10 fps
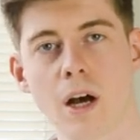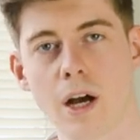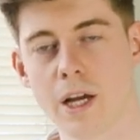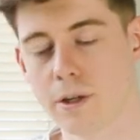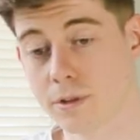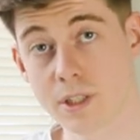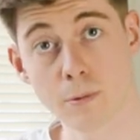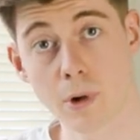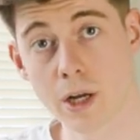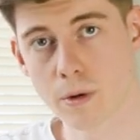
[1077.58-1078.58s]
I don't see
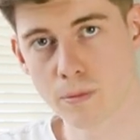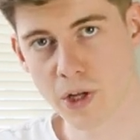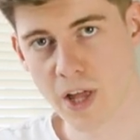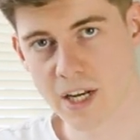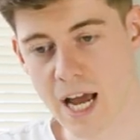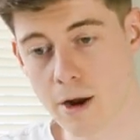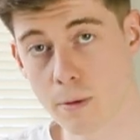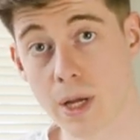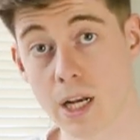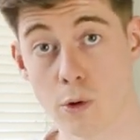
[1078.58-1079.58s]
why not bring that down
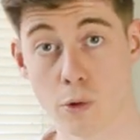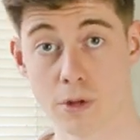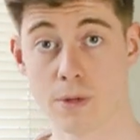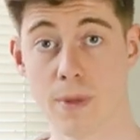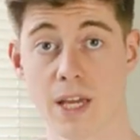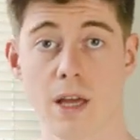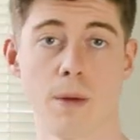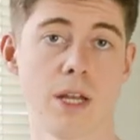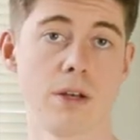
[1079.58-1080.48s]
a bit in order to make it a bit